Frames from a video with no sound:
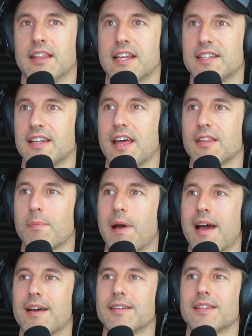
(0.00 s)
There's another
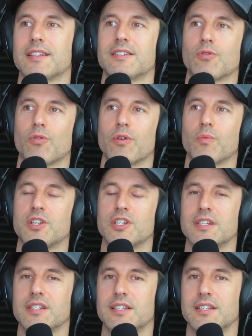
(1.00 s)
part to this story,
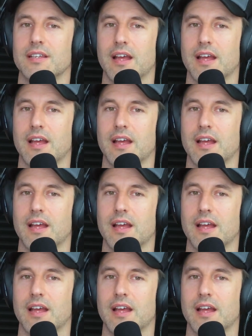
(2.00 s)
which is